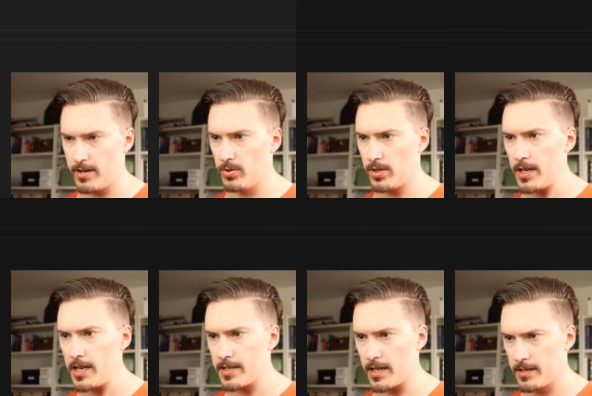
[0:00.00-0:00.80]

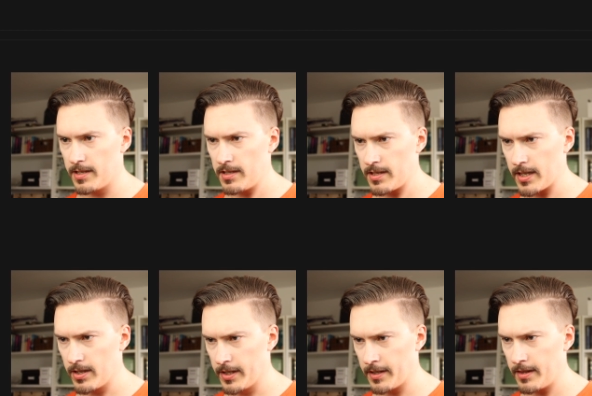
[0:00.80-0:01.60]
OCD sense is
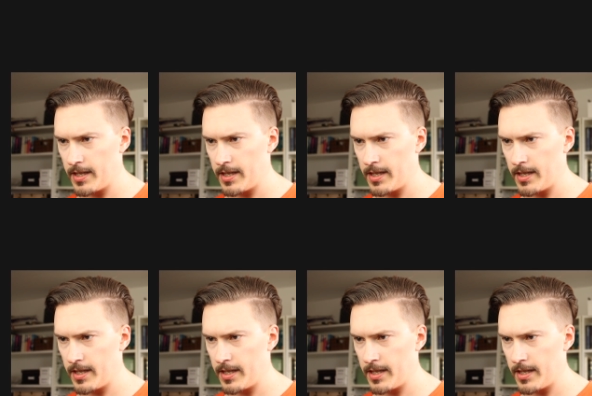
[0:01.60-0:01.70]
tingling.